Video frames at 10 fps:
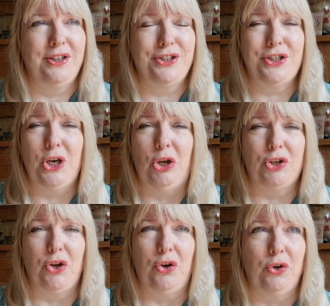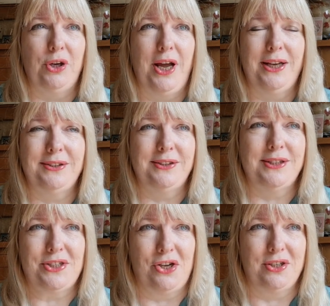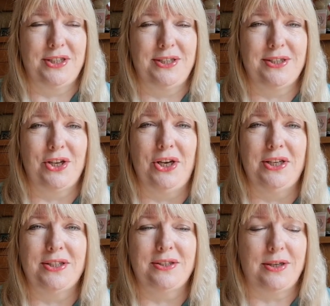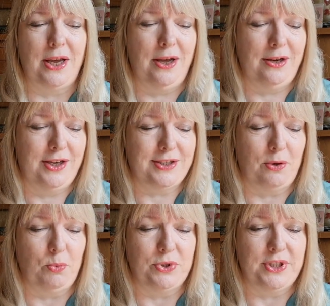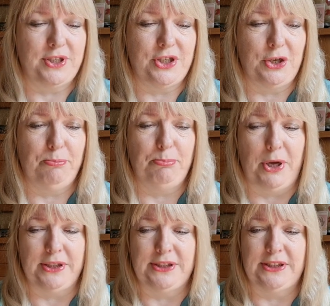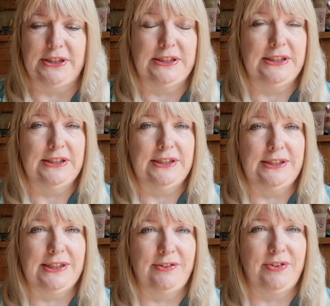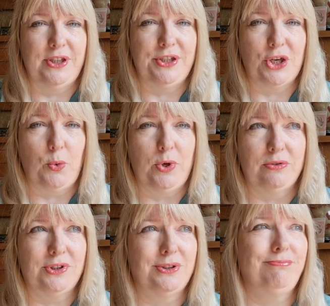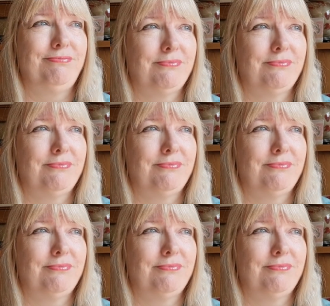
just a lot had gone on. I hadn't started as early as I wanted to, but did I finish the quilt?